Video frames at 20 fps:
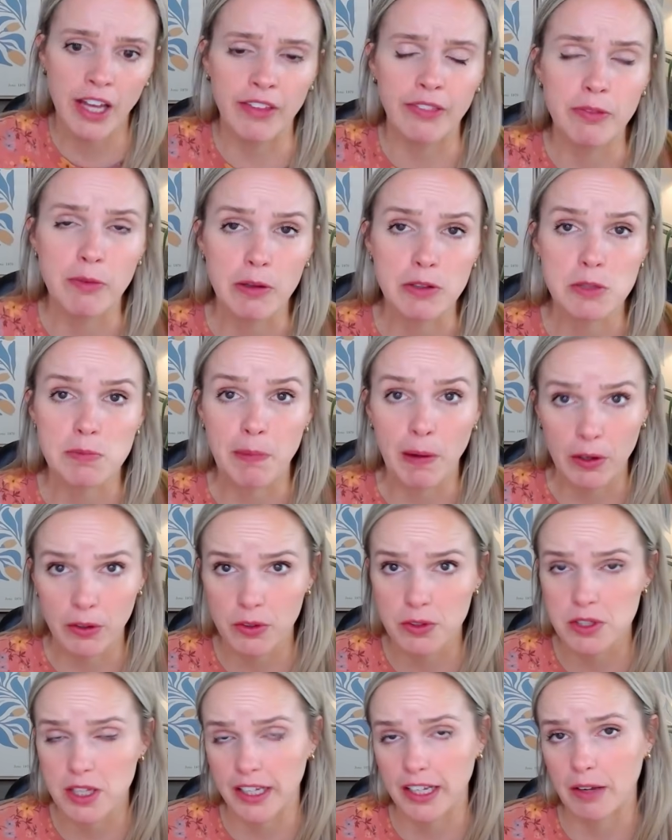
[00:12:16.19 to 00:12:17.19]
And those
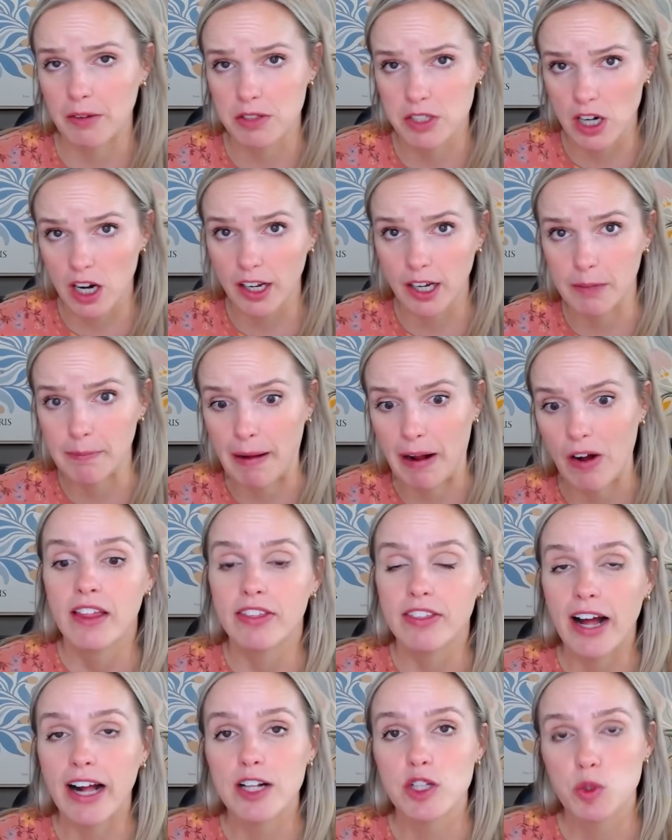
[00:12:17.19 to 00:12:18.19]
bundles, like I was talking about,
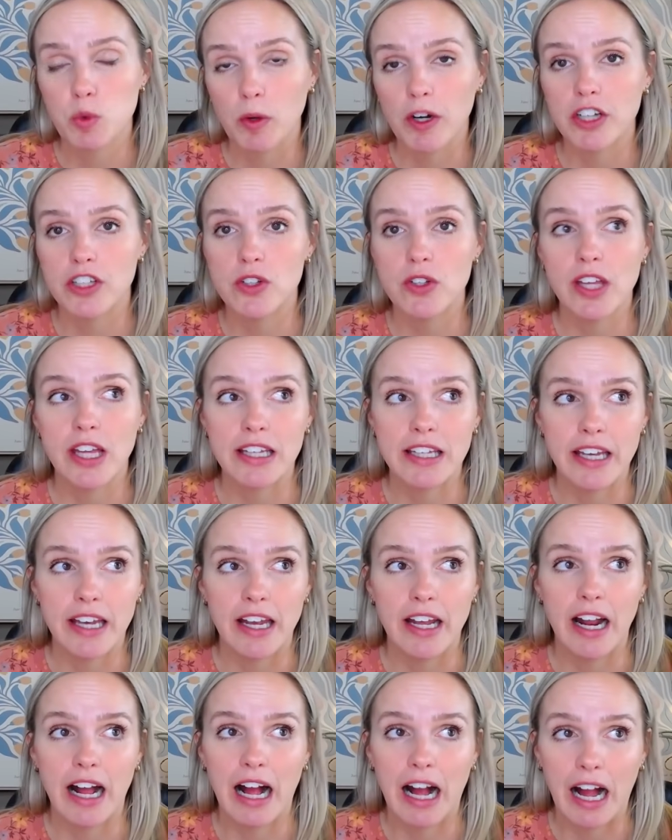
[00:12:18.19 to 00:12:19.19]
that's where you can get
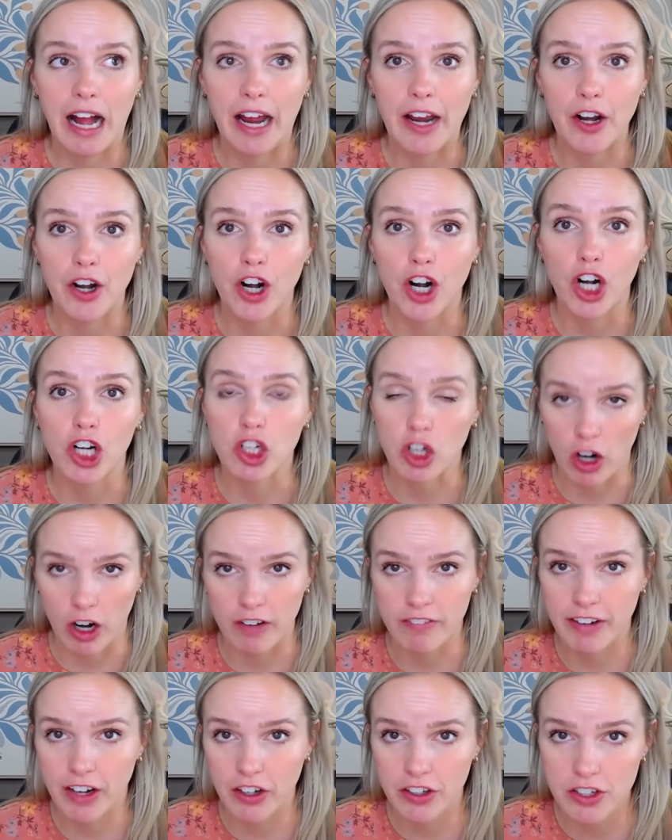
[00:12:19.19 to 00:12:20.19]
higher cart
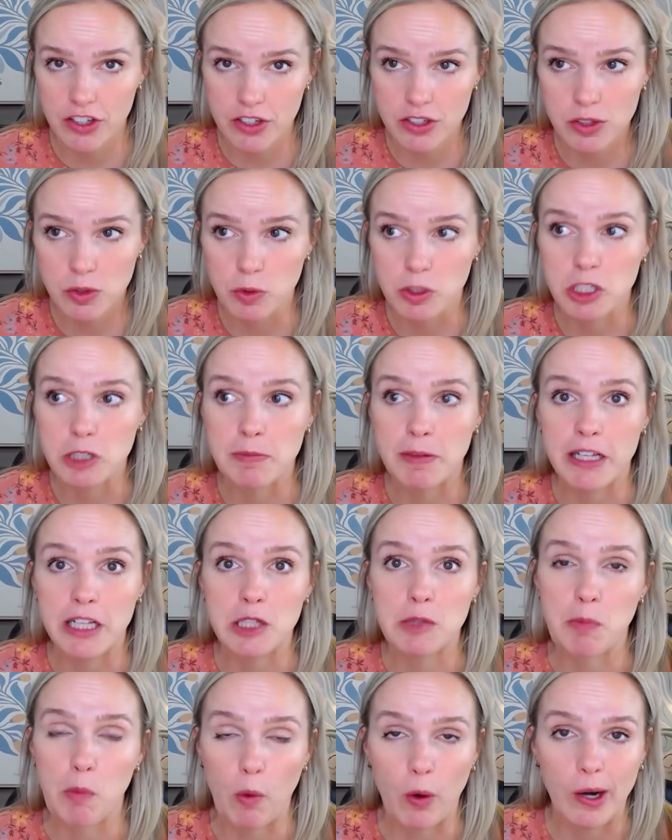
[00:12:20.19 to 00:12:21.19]
values, which
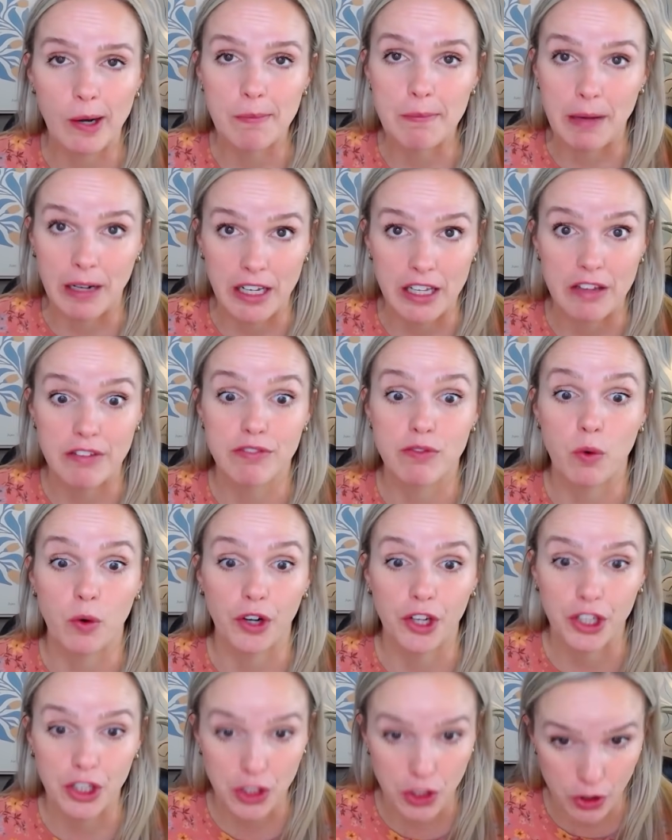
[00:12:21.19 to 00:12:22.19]
means more money for
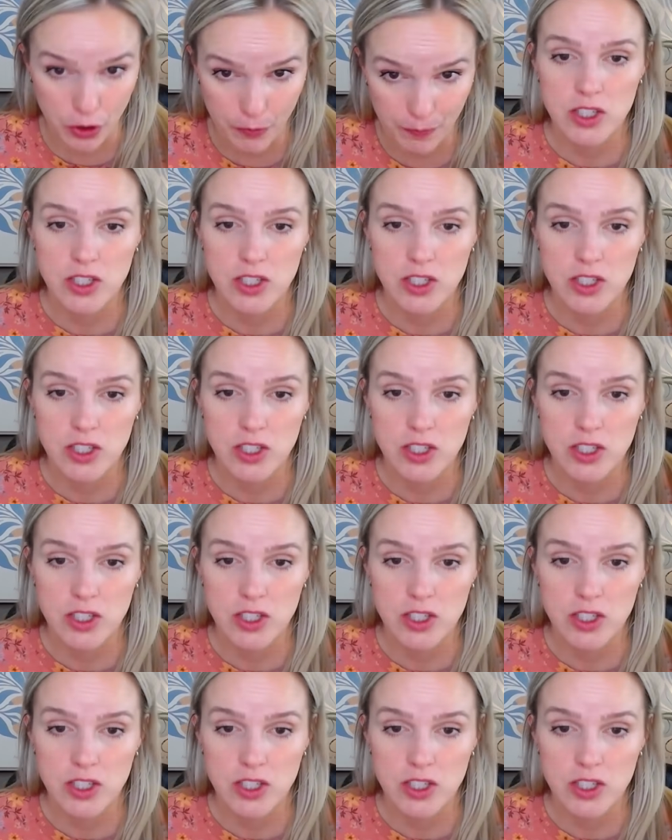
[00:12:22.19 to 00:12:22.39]
you.